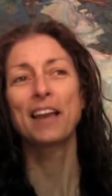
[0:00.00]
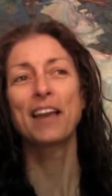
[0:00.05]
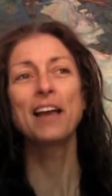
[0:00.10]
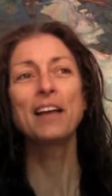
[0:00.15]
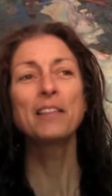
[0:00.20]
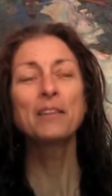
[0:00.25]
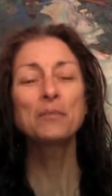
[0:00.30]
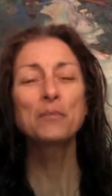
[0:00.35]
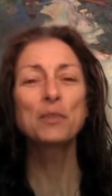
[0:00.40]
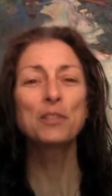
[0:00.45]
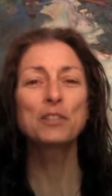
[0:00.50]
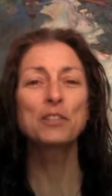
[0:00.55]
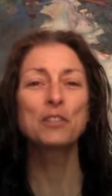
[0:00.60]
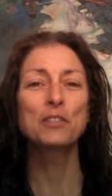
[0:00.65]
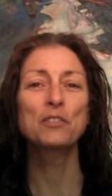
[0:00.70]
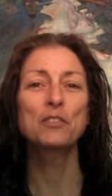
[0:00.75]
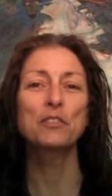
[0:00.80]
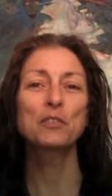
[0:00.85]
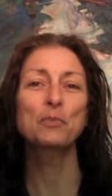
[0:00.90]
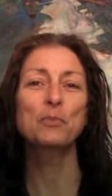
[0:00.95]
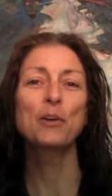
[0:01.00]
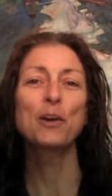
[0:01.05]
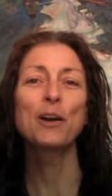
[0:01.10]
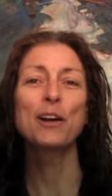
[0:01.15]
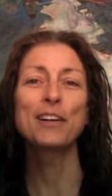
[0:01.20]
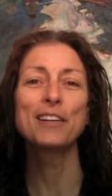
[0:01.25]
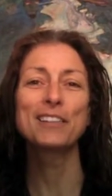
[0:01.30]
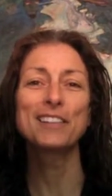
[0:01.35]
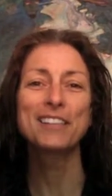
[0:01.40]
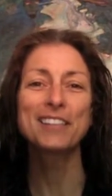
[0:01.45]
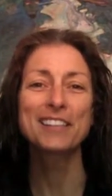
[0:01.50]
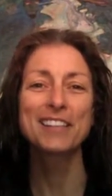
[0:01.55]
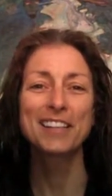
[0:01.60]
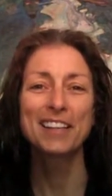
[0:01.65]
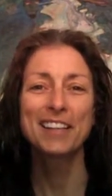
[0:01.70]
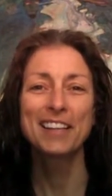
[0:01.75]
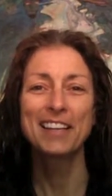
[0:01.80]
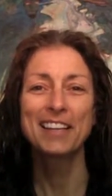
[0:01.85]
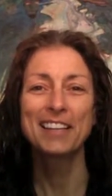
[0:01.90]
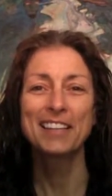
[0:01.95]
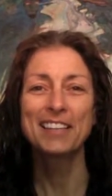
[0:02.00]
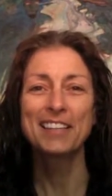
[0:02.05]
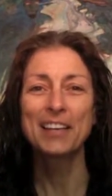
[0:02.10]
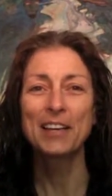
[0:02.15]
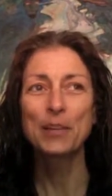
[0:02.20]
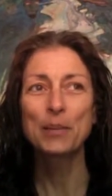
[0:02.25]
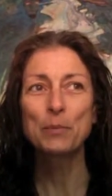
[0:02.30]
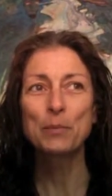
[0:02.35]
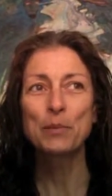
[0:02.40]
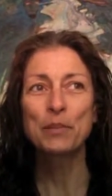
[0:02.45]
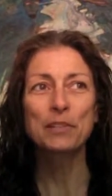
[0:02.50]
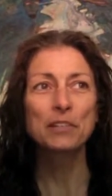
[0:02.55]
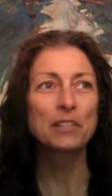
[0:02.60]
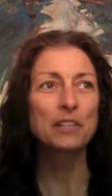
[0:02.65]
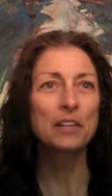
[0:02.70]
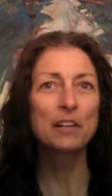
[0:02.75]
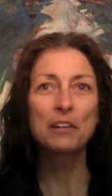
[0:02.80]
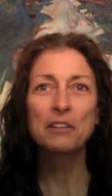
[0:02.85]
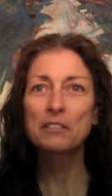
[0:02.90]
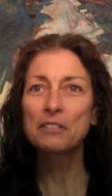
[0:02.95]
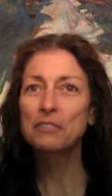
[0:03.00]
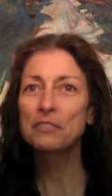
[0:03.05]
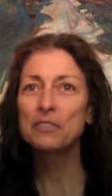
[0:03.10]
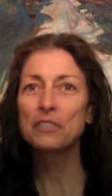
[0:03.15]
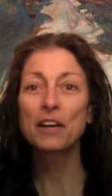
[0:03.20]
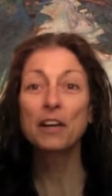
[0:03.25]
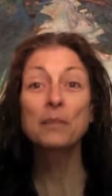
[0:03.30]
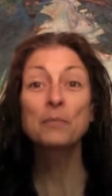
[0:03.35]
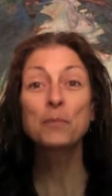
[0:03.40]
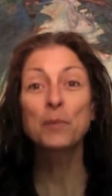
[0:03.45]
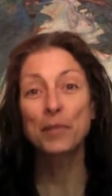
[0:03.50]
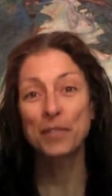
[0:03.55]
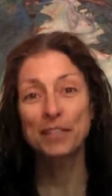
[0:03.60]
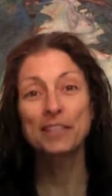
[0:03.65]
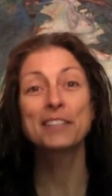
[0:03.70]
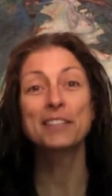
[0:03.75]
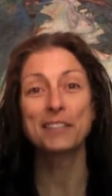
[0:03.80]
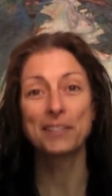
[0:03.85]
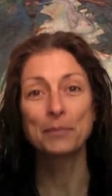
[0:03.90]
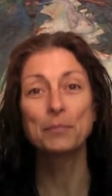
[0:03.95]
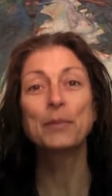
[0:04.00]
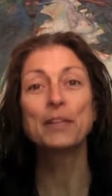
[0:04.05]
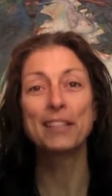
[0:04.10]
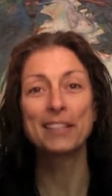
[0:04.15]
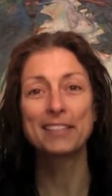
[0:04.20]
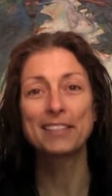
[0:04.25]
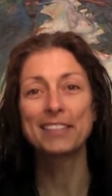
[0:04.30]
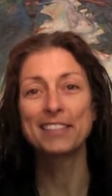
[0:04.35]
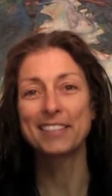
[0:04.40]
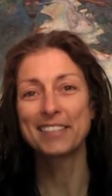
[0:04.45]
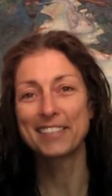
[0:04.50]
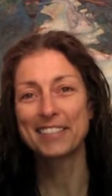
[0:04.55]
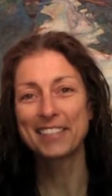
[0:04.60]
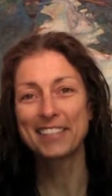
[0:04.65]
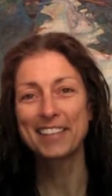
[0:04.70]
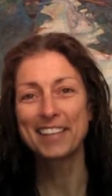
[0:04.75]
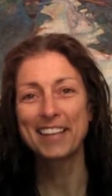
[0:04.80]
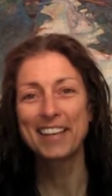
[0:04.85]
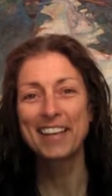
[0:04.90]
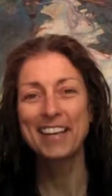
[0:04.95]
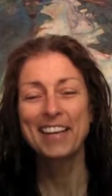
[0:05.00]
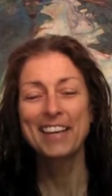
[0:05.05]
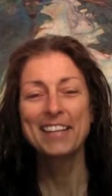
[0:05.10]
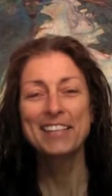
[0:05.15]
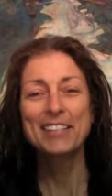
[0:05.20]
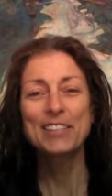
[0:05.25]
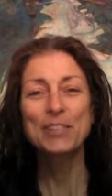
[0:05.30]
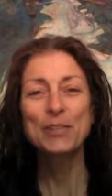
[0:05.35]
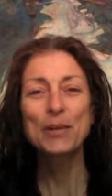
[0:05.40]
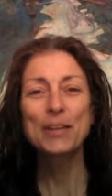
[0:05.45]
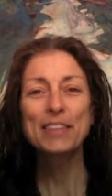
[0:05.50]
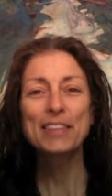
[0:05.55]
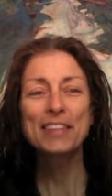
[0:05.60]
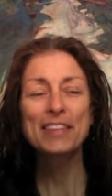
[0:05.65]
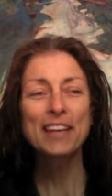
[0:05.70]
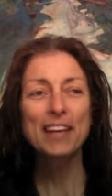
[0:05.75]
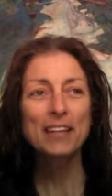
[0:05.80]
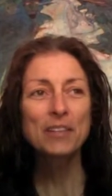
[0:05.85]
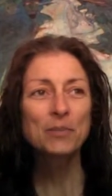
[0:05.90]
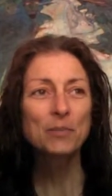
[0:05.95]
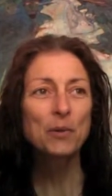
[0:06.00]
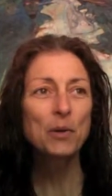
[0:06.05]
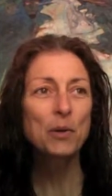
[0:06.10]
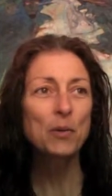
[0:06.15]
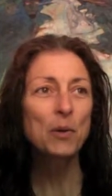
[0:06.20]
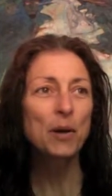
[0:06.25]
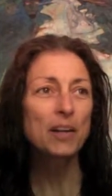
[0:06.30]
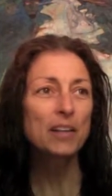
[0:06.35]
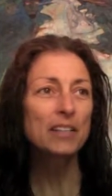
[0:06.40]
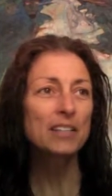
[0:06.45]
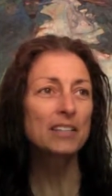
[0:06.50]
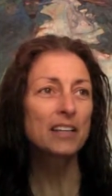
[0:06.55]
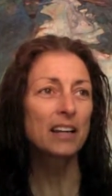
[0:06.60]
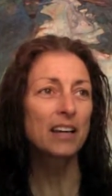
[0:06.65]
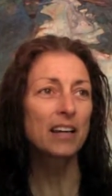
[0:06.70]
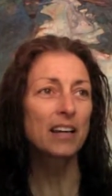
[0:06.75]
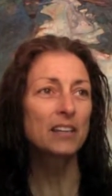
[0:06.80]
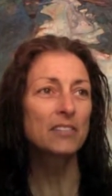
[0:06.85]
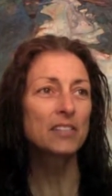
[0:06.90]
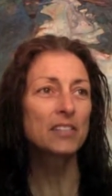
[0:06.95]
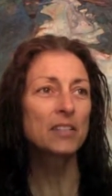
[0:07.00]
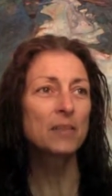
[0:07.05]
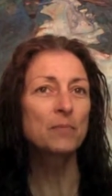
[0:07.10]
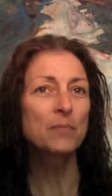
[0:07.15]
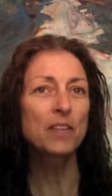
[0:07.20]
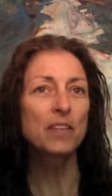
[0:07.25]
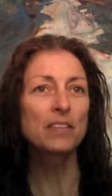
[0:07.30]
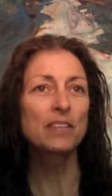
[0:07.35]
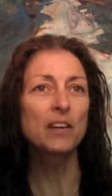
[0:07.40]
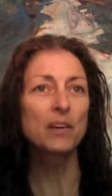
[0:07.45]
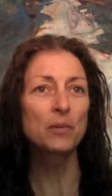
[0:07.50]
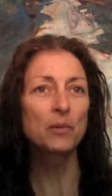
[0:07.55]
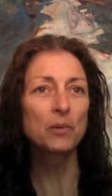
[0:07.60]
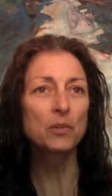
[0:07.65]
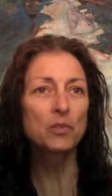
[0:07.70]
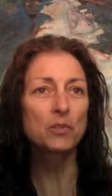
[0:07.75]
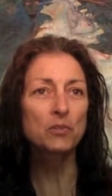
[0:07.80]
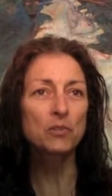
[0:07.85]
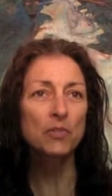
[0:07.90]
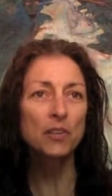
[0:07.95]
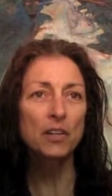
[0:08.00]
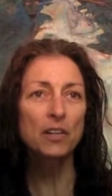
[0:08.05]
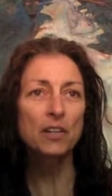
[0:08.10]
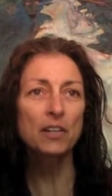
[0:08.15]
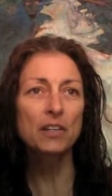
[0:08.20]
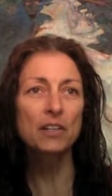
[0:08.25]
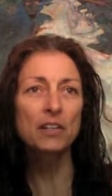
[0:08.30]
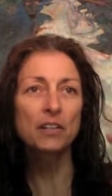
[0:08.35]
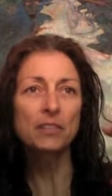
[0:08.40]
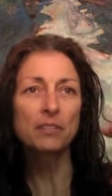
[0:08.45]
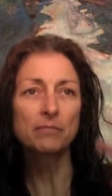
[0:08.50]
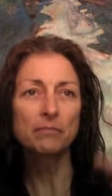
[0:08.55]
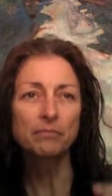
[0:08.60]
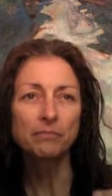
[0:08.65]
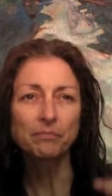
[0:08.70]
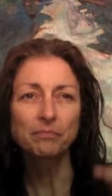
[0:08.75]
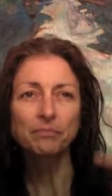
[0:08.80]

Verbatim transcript: element of surprise, the element of unpredictability. So at the end, we wanted to have something that was very